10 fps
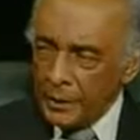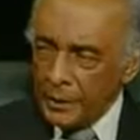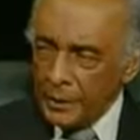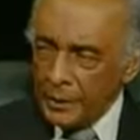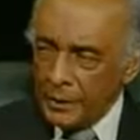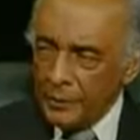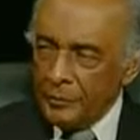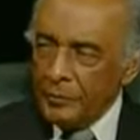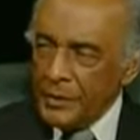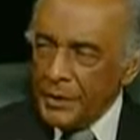us
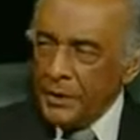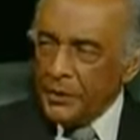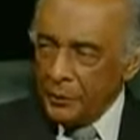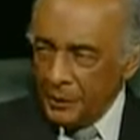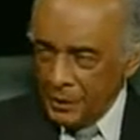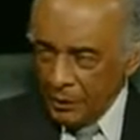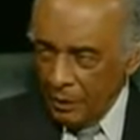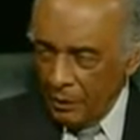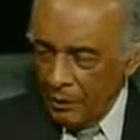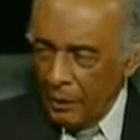centuries
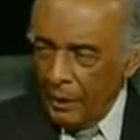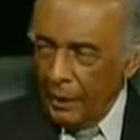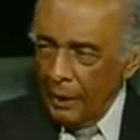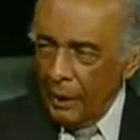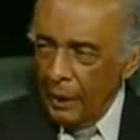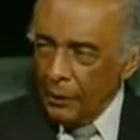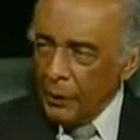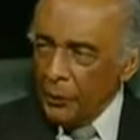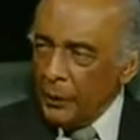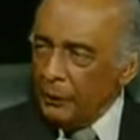ago, how
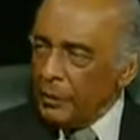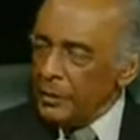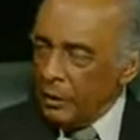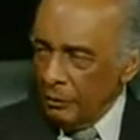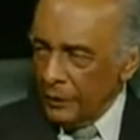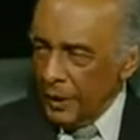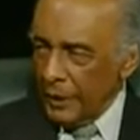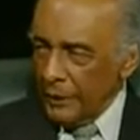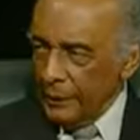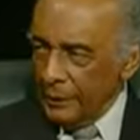do we resolve
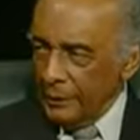that